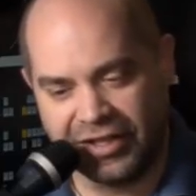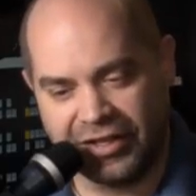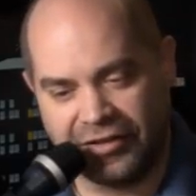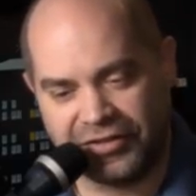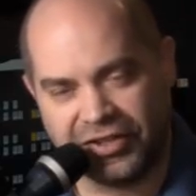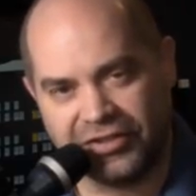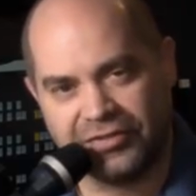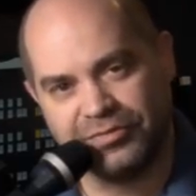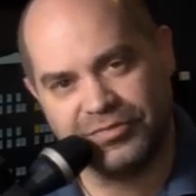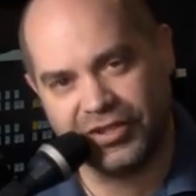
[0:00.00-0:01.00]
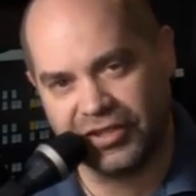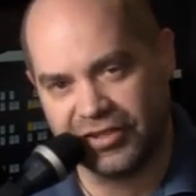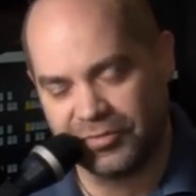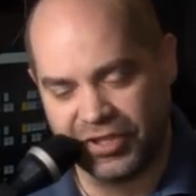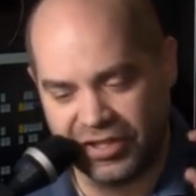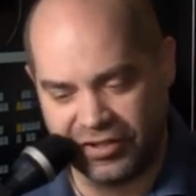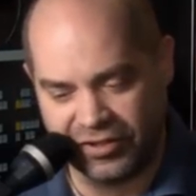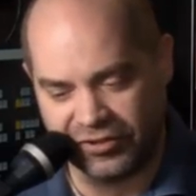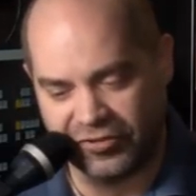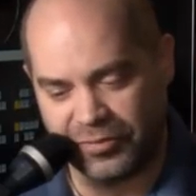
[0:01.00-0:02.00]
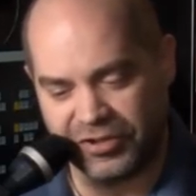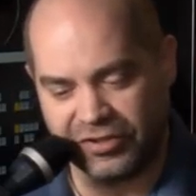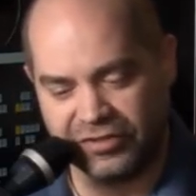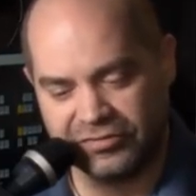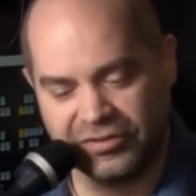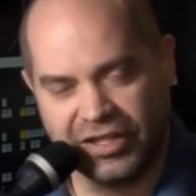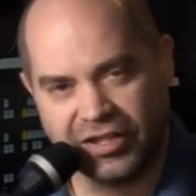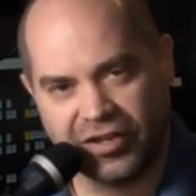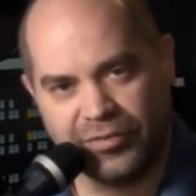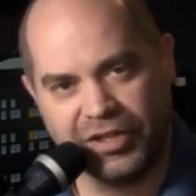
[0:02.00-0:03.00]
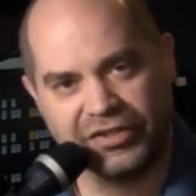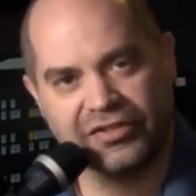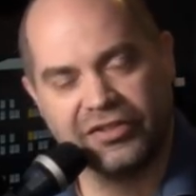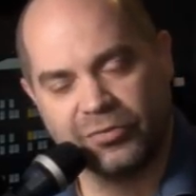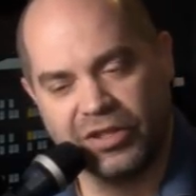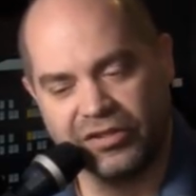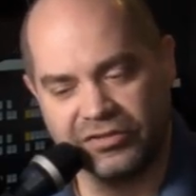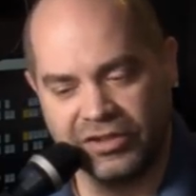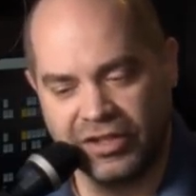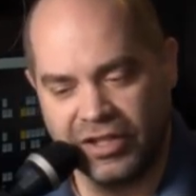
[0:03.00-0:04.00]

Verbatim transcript: Uh, I've since done an update in the description, in the comments as well.